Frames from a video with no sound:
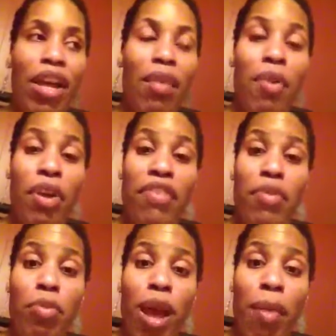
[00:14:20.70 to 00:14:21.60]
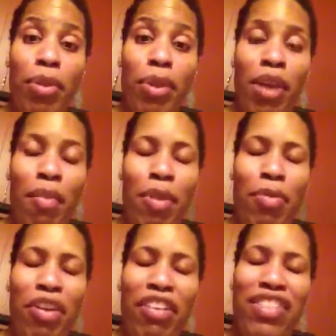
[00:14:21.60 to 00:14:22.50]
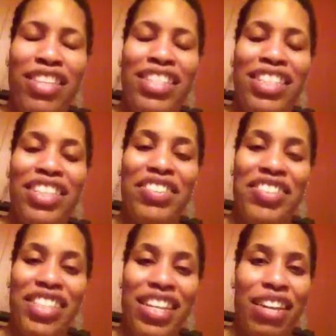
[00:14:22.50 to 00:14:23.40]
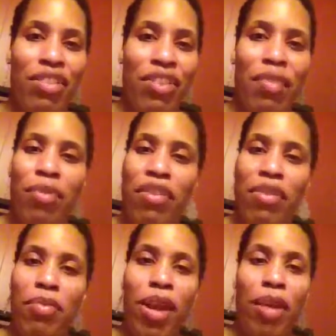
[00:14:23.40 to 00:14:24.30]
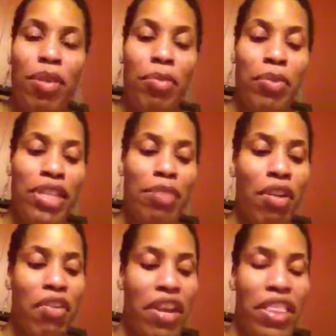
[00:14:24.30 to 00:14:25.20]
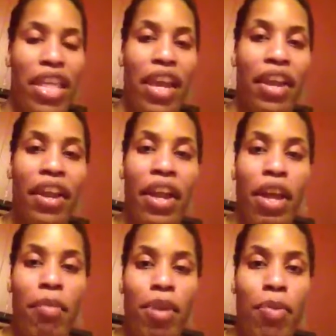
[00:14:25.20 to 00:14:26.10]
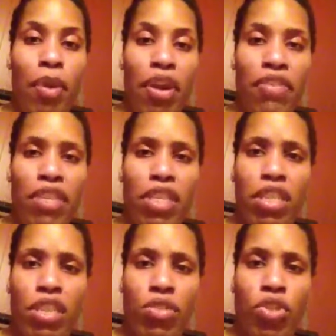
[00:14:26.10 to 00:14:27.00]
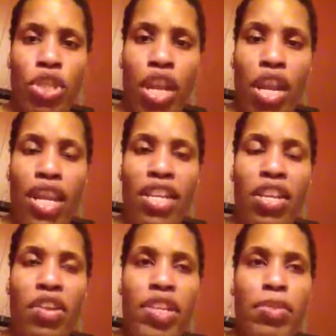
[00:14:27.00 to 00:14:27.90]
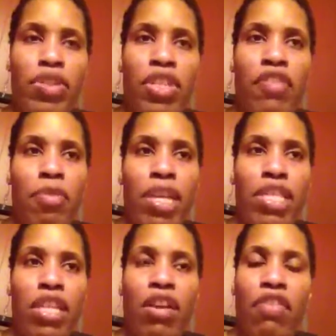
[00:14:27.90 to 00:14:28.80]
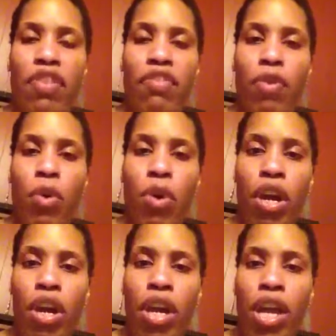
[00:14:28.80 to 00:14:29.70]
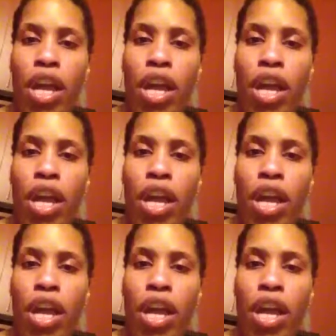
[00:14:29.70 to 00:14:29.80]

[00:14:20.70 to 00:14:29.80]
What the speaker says: a part of the problem. I'm a part of the solution. No, not part of the problem because I'm already there, but part of the solution, especially for myself and for